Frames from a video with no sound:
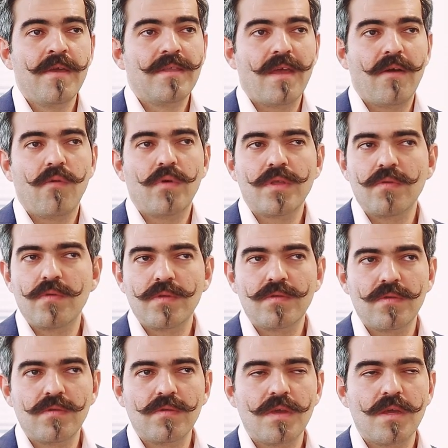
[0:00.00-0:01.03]
Now, what I want
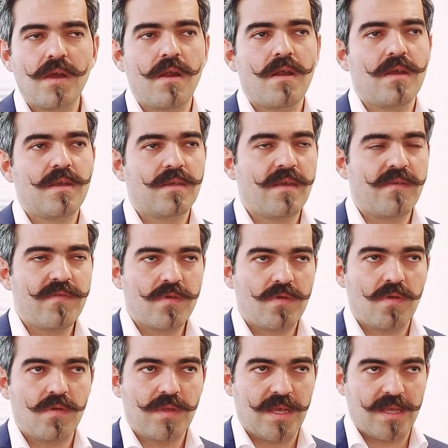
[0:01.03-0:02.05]
to do here is give you
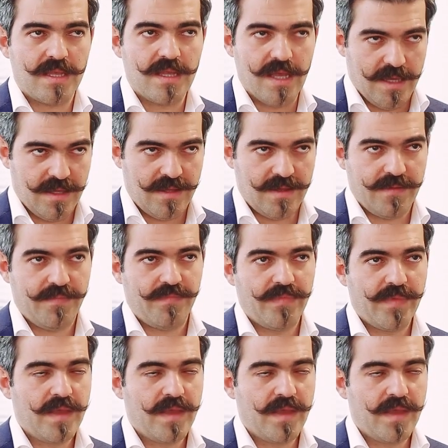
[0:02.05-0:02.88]
two techniques